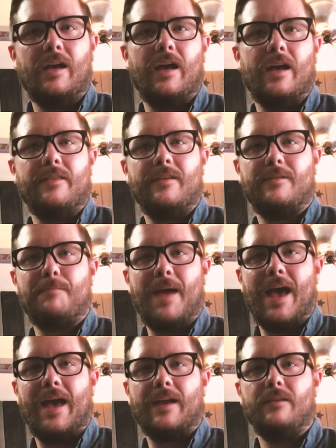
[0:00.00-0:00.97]
Uh, this
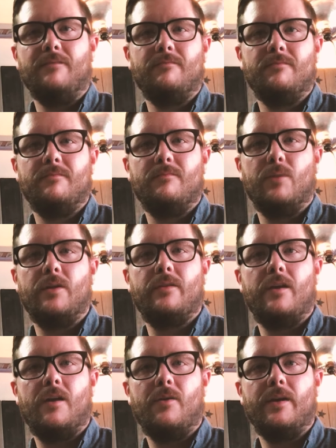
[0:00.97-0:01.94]
bag, well,
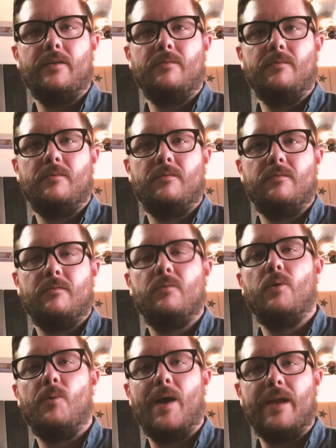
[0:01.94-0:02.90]
you know what?
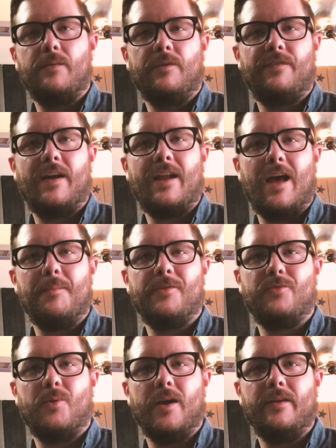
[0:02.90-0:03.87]
We'll wait, we'll find out
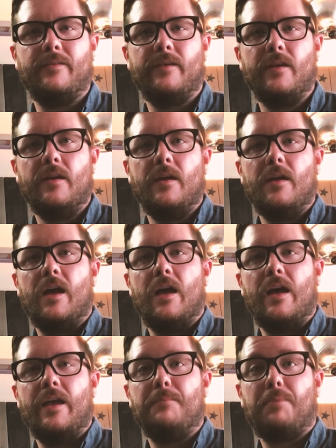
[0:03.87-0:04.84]
how much it weighs.
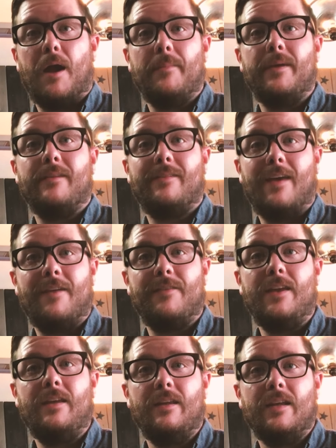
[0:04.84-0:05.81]
Uh, it probably is
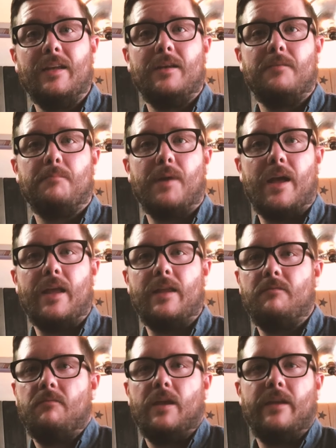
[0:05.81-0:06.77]
heavy, but
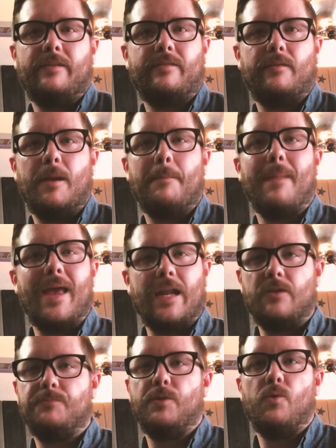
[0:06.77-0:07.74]
it's a
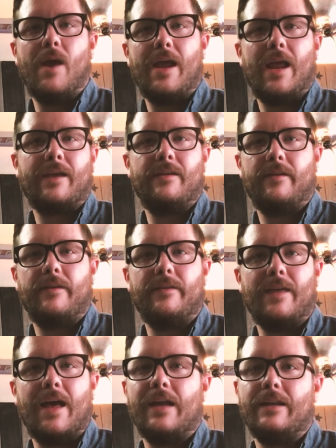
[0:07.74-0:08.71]
manageable weight, I can tell you
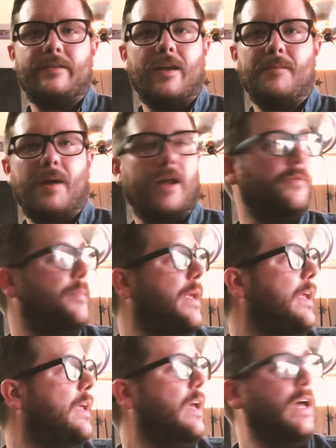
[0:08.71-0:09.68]
that. doesn't bother
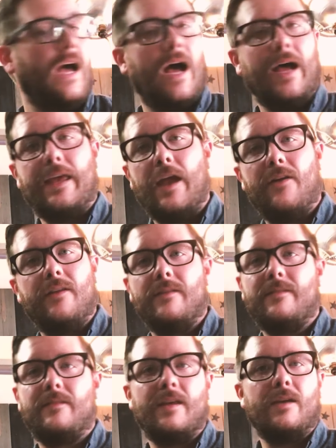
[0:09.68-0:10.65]
me. I carry
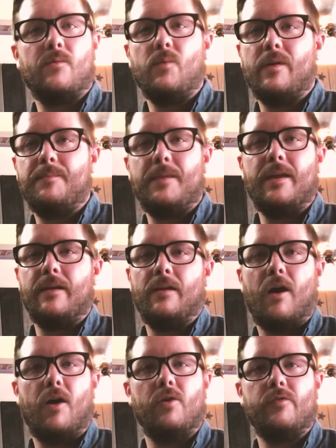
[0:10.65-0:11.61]
this thing with me
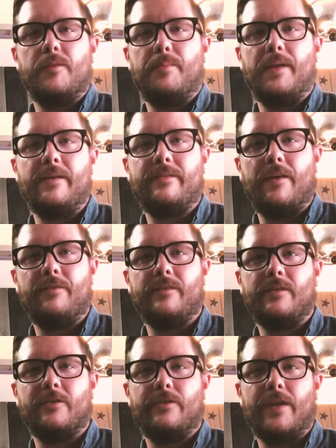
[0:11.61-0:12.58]
all over the place every single